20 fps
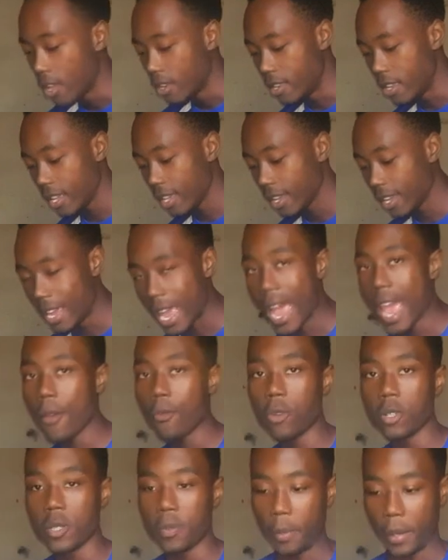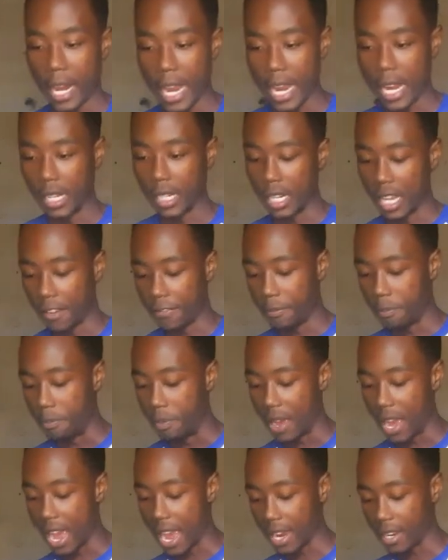The guy was playing left
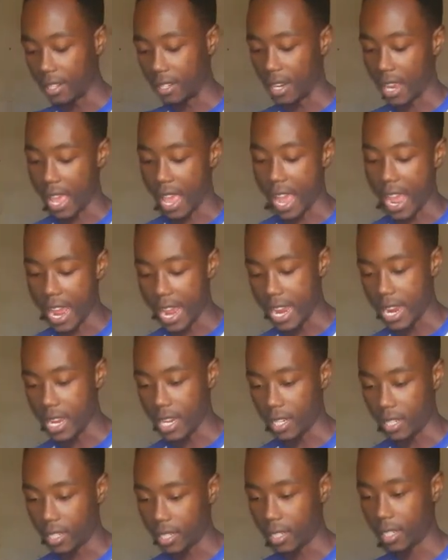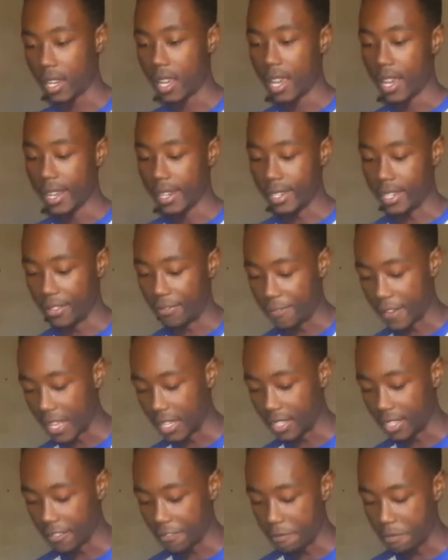back, eight.
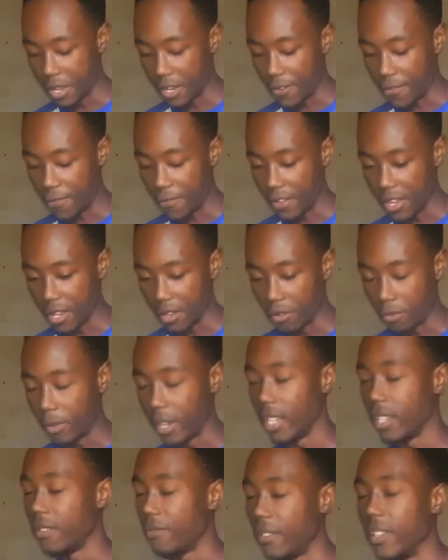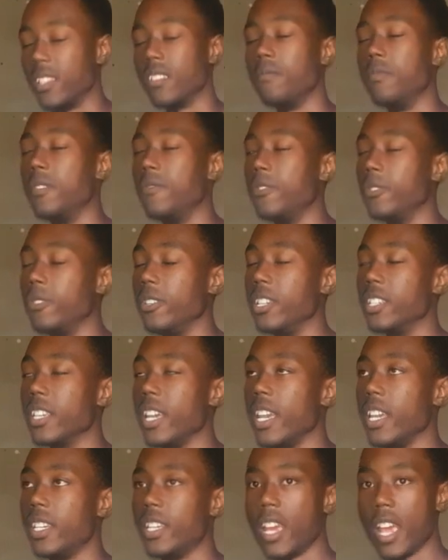Defensive midfield, wait, defensive midfield is
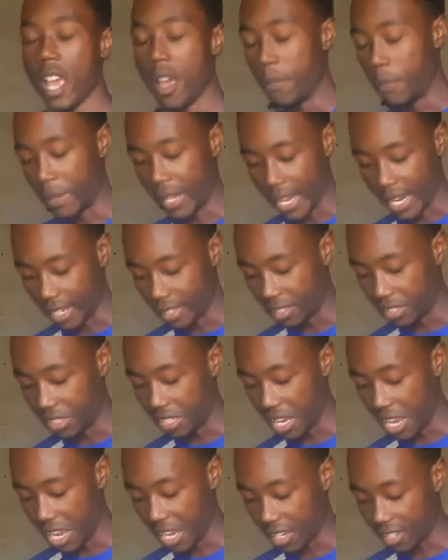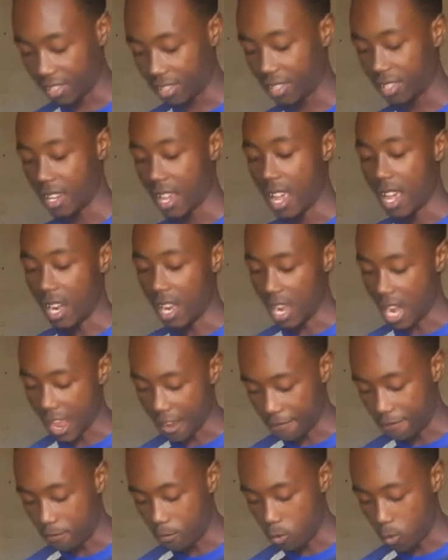eight. Playing six,
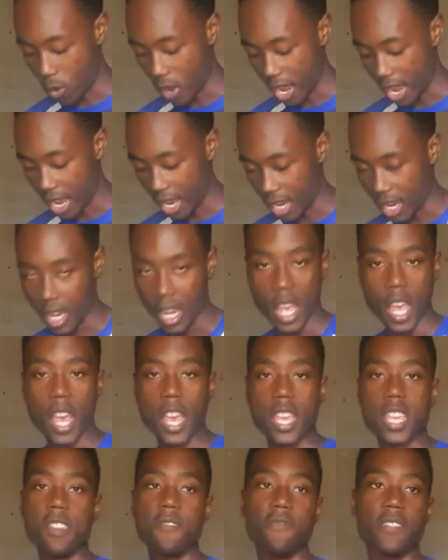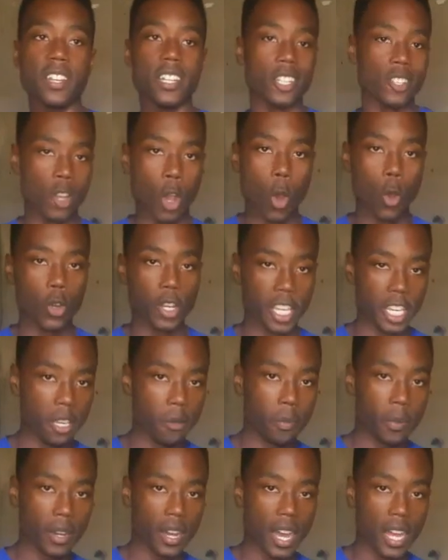left wing, even
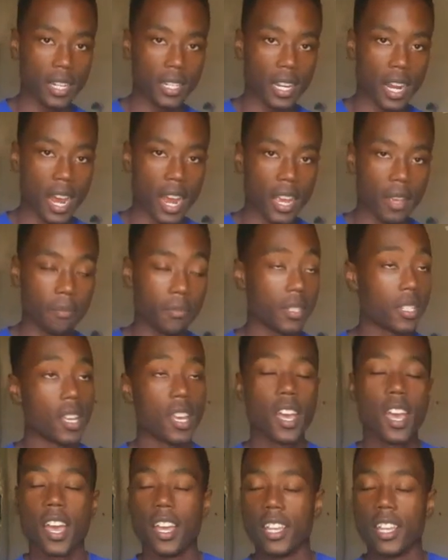goalkeeper at times.